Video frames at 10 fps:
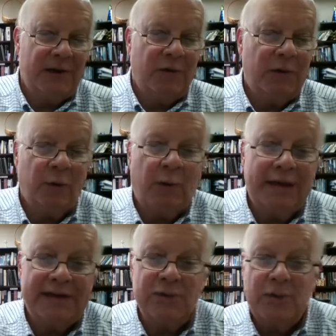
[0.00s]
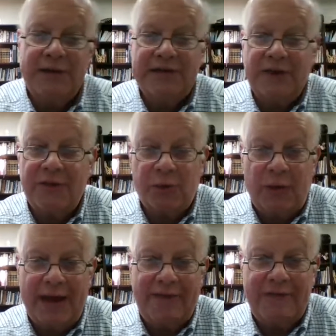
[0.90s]
What once was a
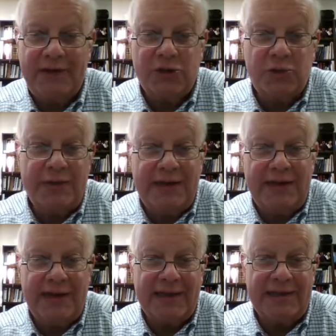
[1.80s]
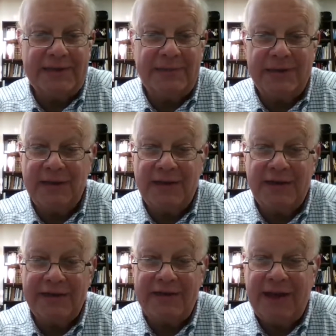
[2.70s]
thriving tree has been
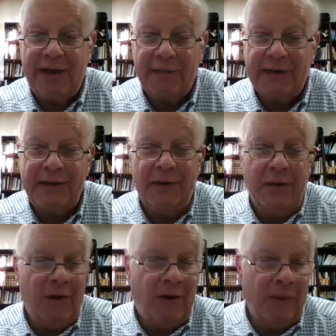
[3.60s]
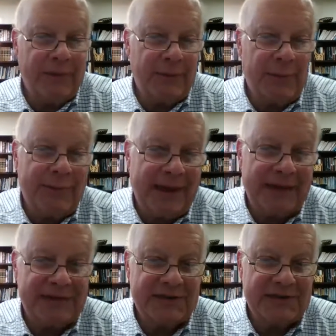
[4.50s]
cut down, and all that
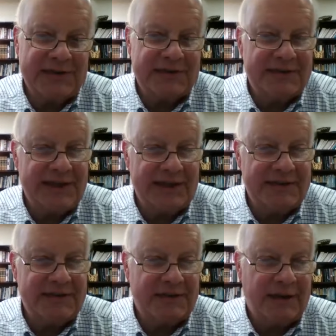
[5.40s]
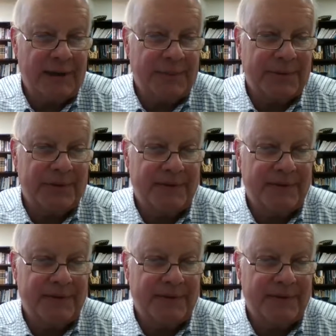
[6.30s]
remains is this dead stump.